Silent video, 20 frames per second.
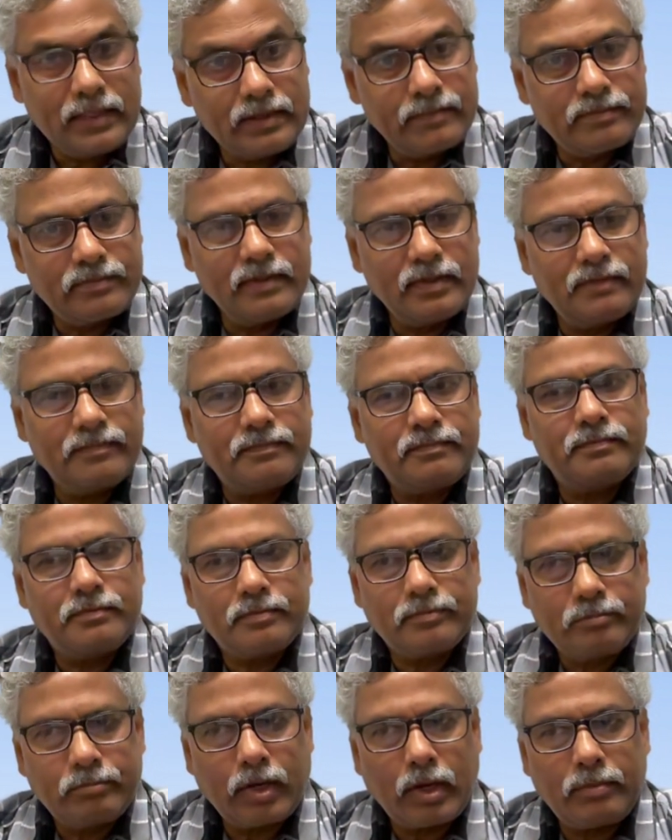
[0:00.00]
if
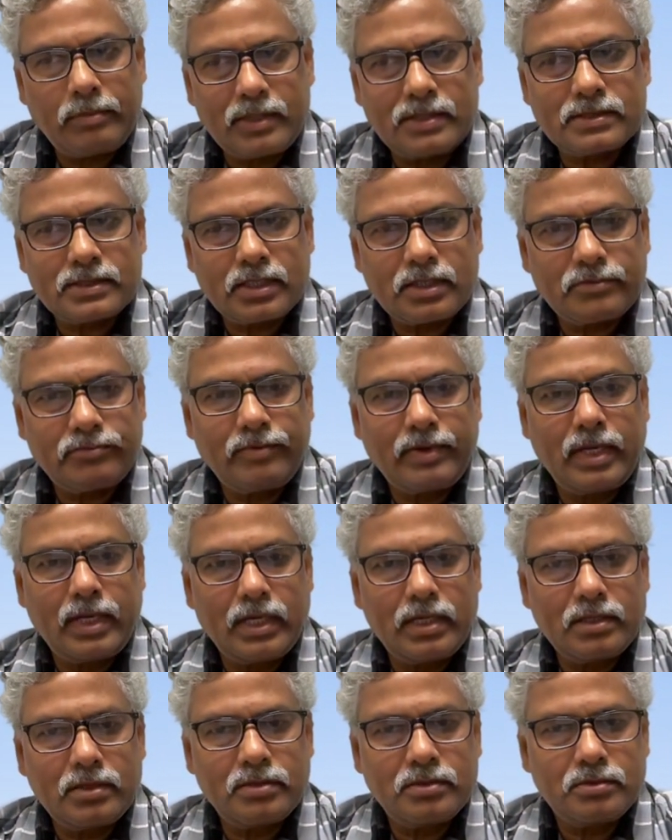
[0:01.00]
publishers are
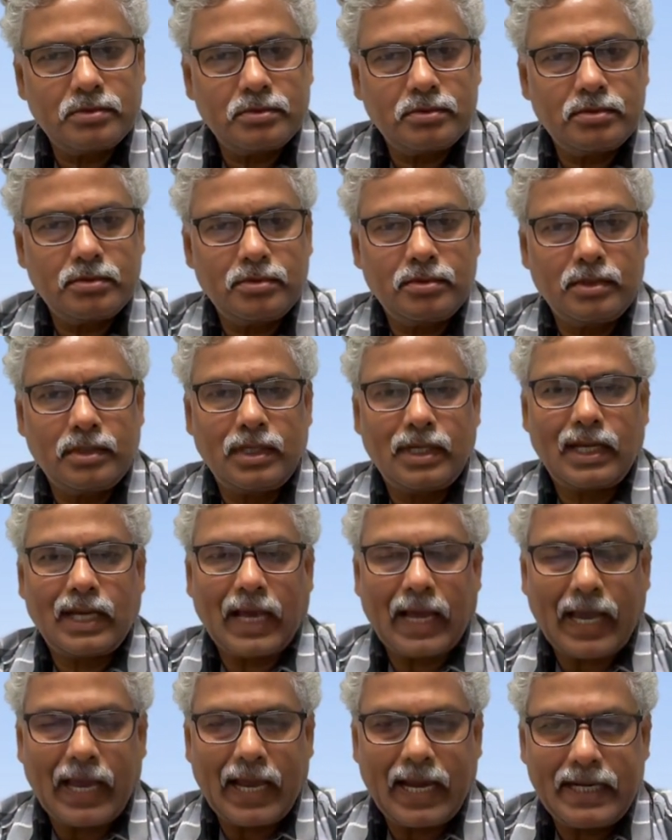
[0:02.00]
willing to
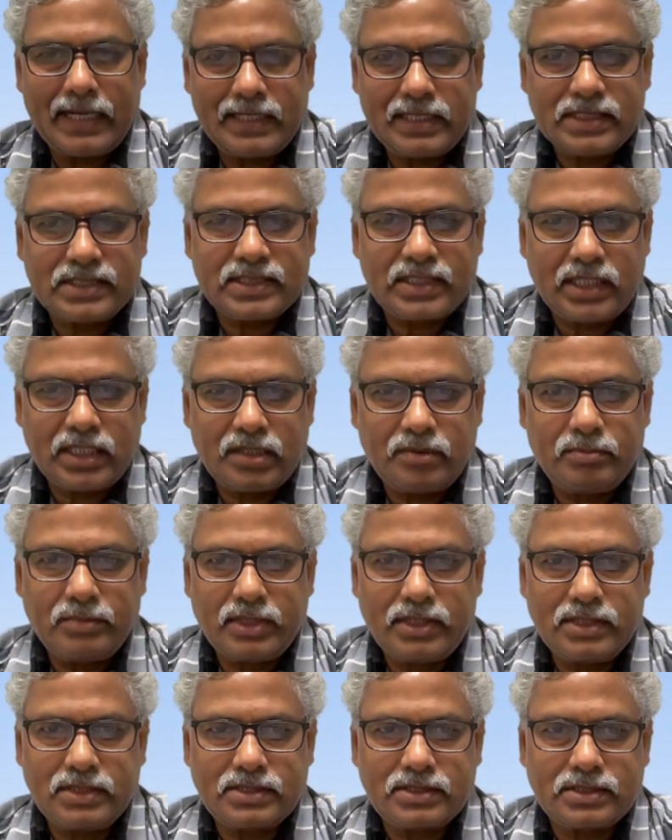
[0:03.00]
add a
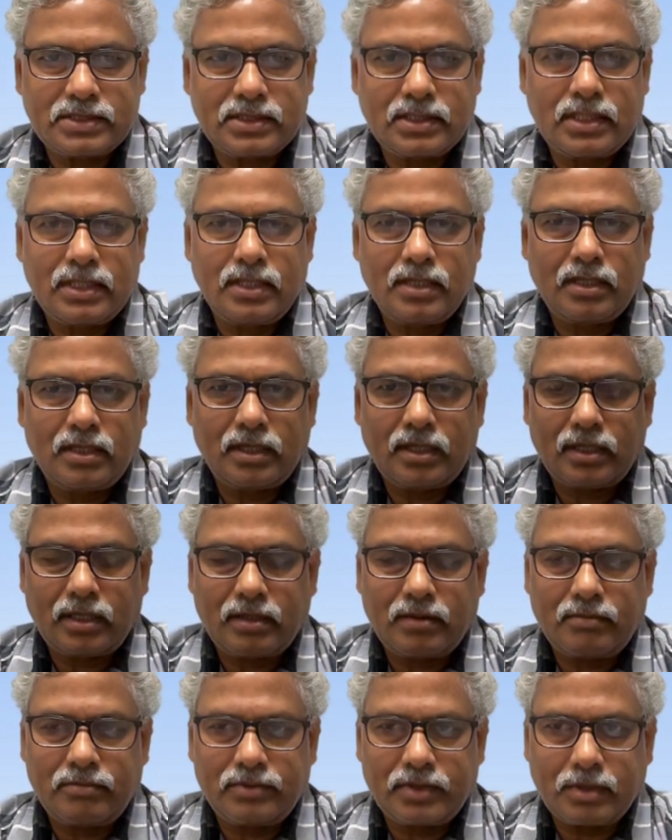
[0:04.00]
statements
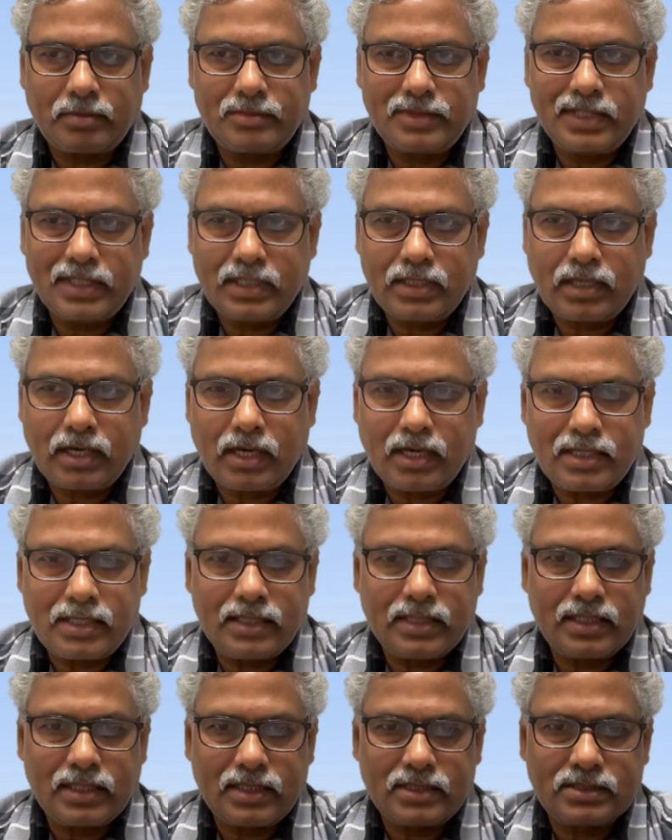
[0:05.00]
from their
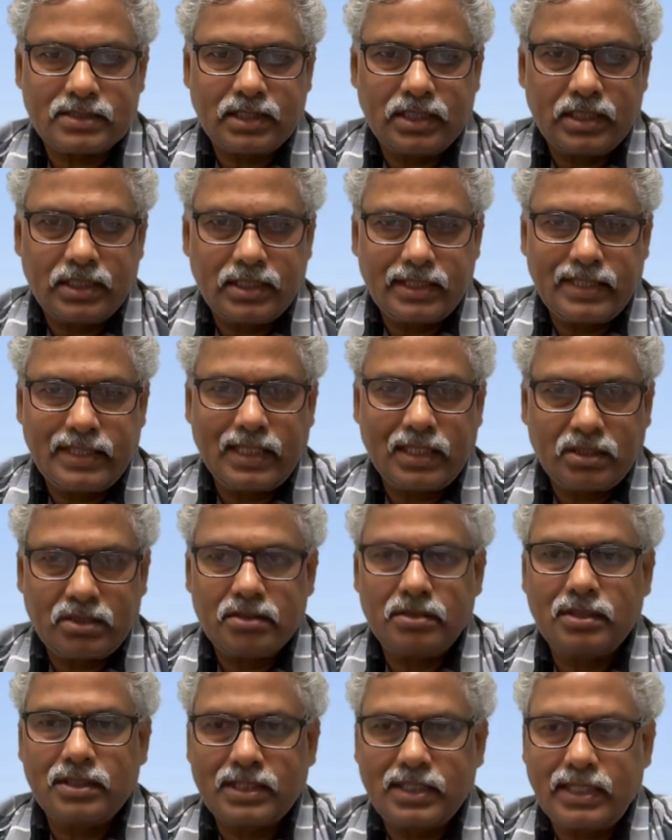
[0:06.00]
articles, they
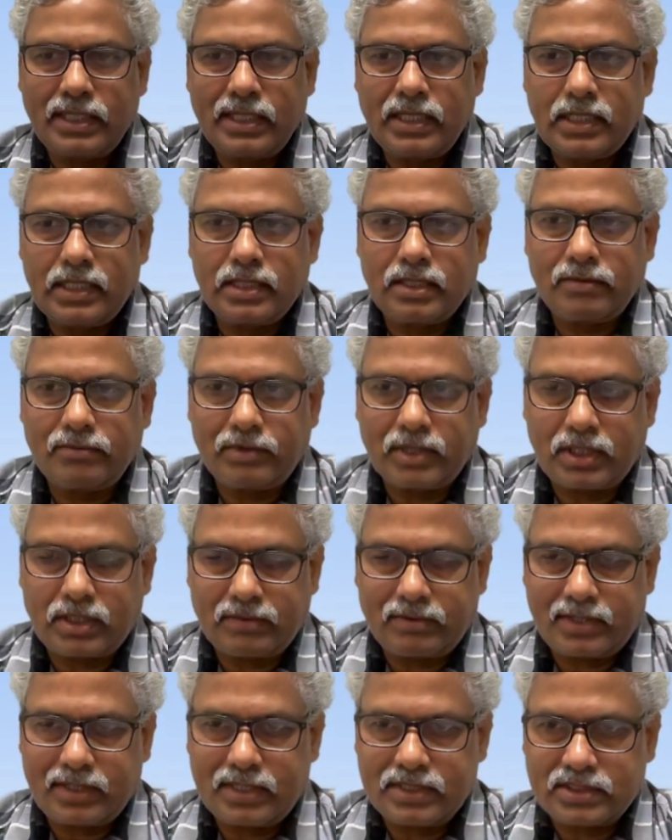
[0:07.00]
could create whatever
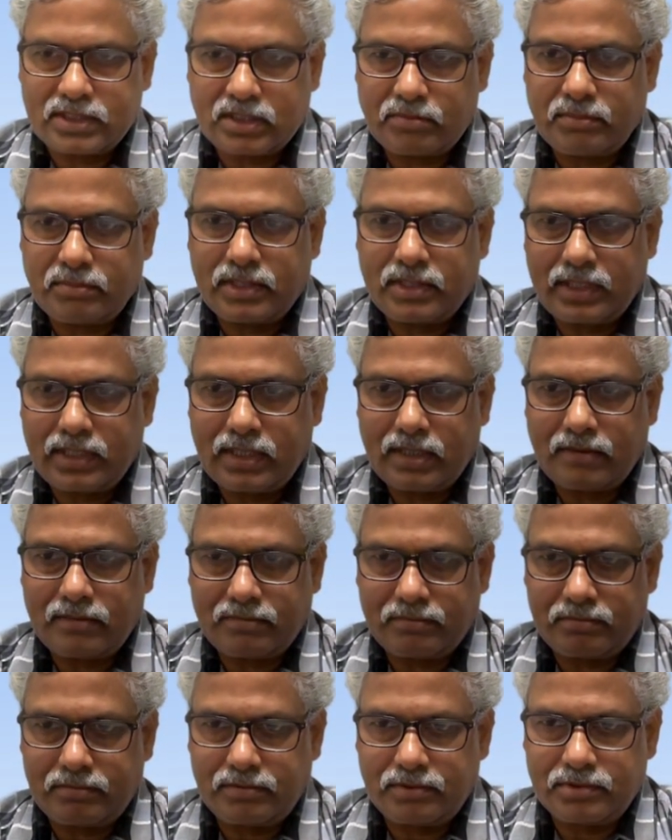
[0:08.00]
the summary of
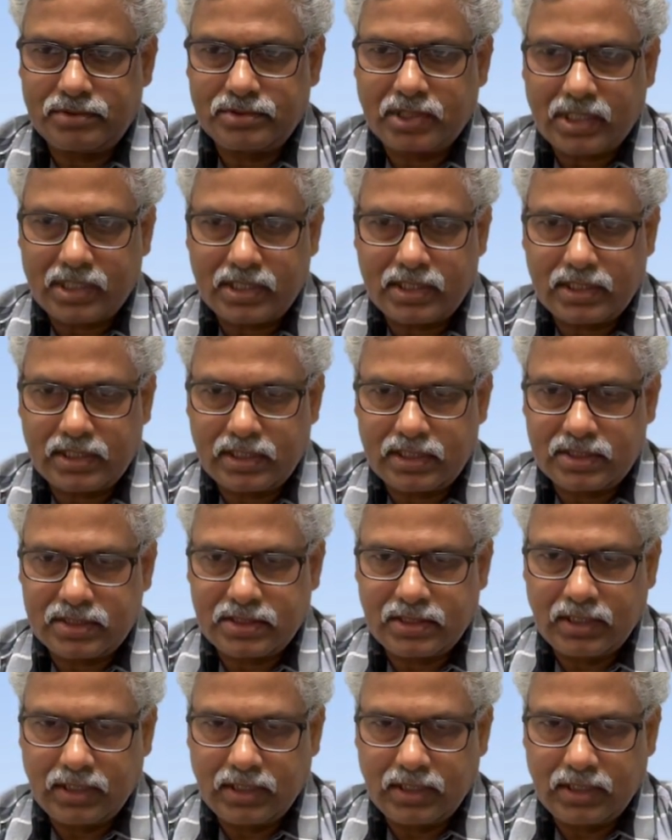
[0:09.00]
those articles,